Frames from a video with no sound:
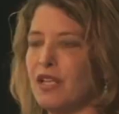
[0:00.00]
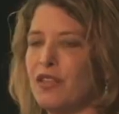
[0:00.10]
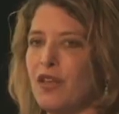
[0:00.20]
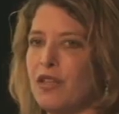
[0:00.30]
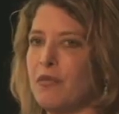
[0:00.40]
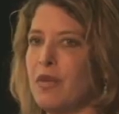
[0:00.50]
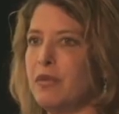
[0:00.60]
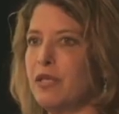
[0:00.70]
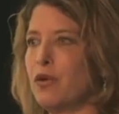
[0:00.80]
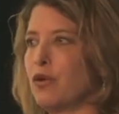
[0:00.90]
They thought that
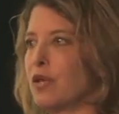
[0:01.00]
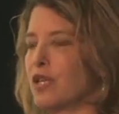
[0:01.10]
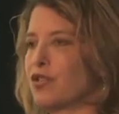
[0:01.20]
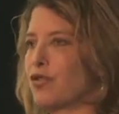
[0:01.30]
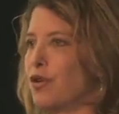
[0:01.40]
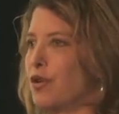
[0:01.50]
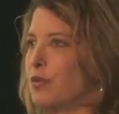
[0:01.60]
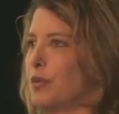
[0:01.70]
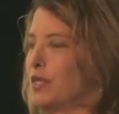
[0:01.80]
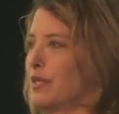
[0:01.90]
maybe low
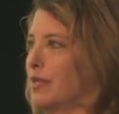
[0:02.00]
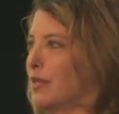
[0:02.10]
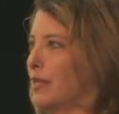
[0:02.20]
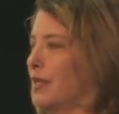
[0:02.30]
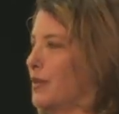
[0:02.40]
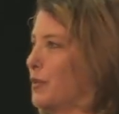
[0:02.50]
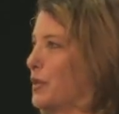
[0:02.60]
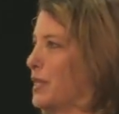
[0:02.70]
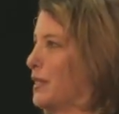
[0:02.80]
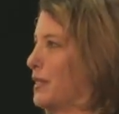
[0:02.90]
cholesterol was
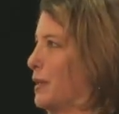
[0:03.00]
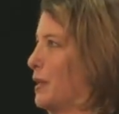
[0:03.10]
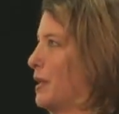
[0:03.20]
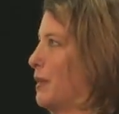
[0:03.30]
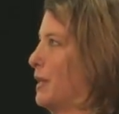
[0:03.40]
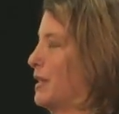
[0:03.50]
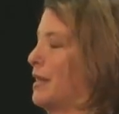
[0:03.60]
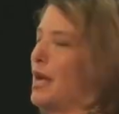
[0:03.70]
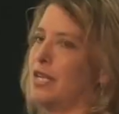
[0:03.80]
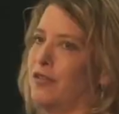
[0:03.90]
a
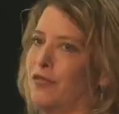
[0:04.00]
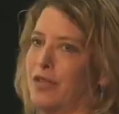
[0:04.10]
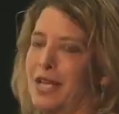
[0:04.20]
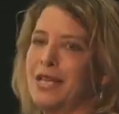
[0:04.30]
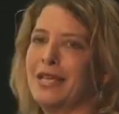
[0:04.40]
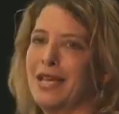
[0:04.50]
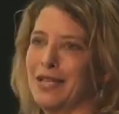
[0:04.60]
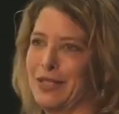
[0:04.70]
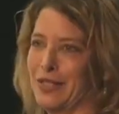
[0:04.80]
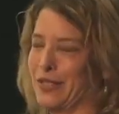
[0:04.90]
sign of getting
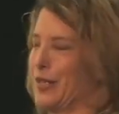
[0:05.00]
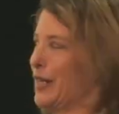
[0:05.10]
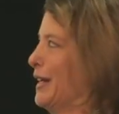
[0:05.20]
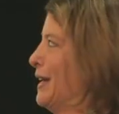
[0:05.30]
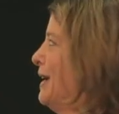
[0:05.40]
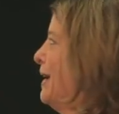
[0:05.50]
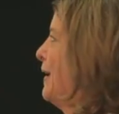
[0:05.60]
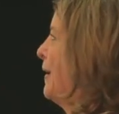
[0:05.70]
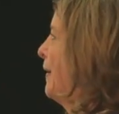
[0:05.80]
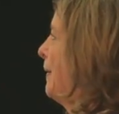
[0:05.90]
cancer.
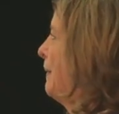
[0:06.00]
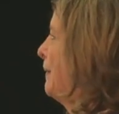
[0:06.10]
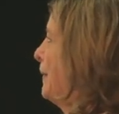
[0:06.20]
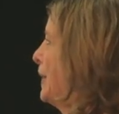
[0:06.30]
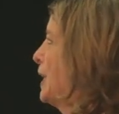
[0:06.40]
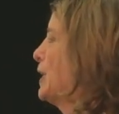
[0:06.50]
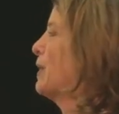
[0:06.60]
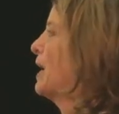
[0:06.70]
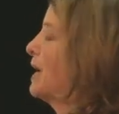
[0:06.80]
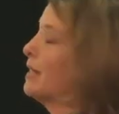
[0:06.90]

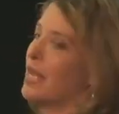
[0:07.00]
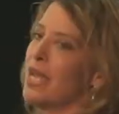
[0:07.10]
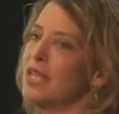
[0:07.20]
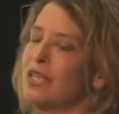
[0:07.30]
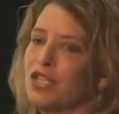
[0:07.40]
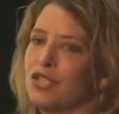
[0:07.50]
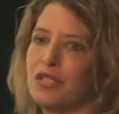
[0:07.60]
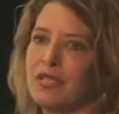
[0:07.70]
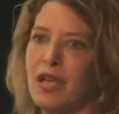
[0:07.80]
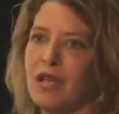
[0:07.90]
Anyway, in the end, they
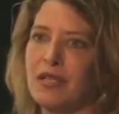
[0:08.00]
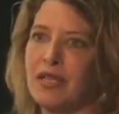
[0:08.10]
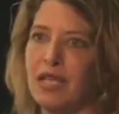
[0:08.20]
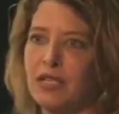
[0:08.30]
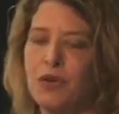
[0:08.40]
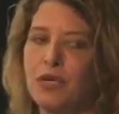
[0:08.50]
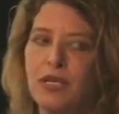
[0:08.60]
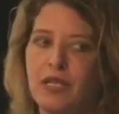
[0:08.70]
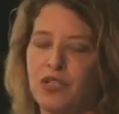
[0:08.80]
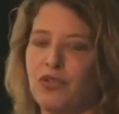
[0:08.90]
just decided that
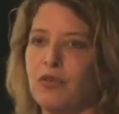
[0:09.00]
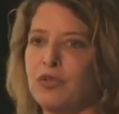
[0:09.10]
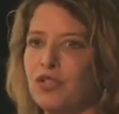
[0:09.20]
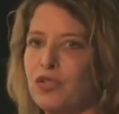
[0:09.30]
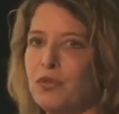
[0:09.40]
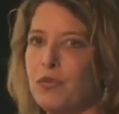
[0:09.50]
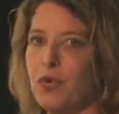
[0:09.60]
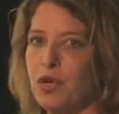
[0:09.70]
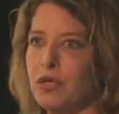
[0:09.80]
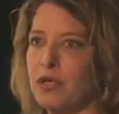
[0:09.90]
lowering cholesterol was too
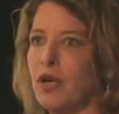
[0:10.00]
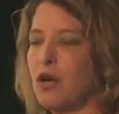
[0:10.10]
important.